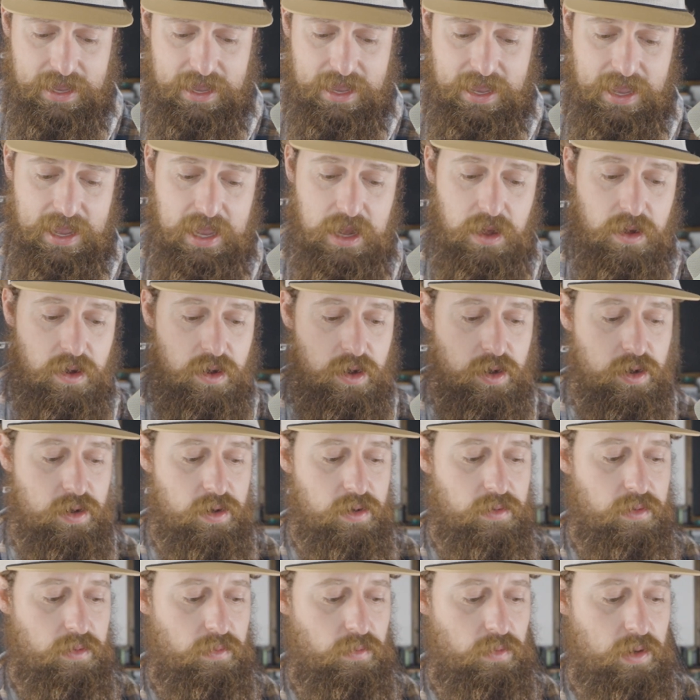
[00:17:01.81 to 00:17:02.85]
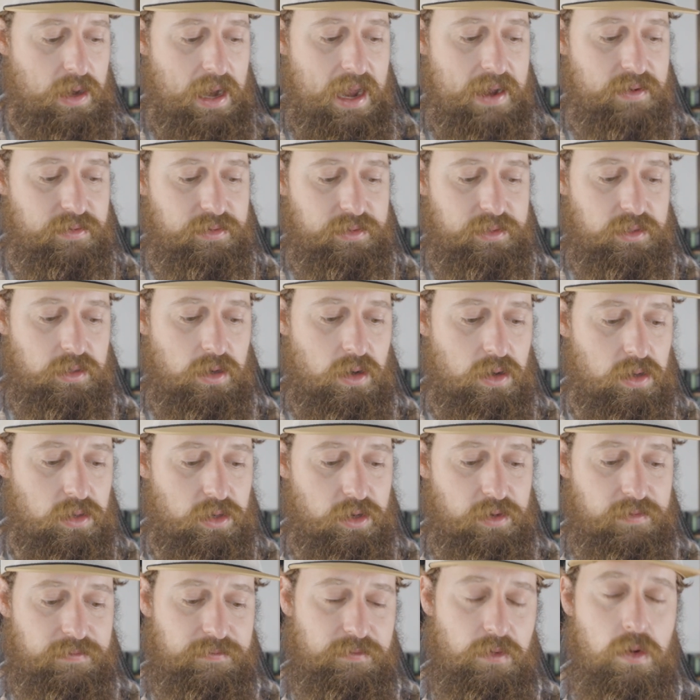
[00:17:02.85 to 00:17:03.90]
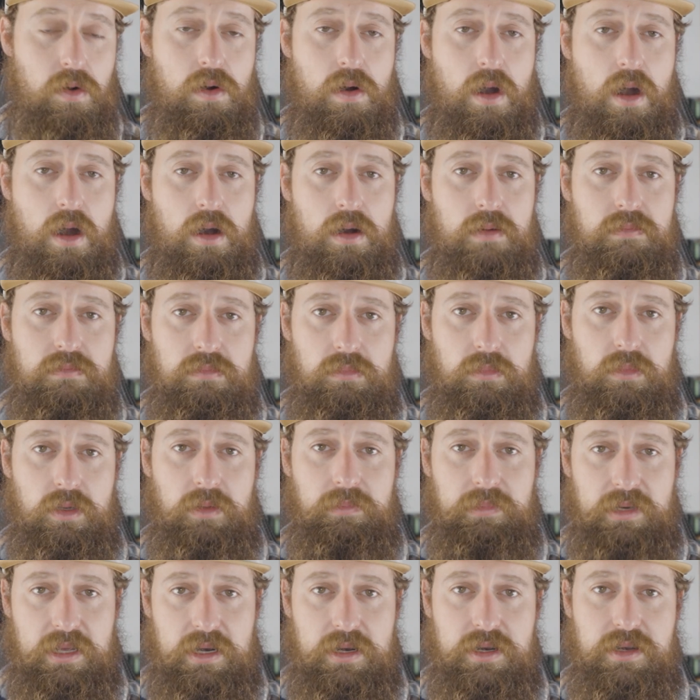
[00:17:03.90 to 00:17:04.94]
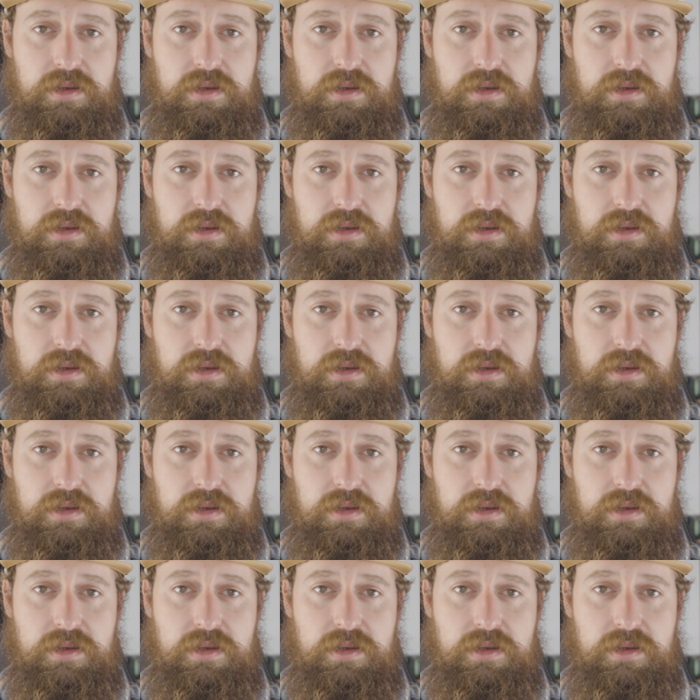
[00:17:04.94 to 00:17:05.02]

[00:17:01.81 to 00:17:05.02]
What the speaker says: hit her, what I would call her forearm. I'm not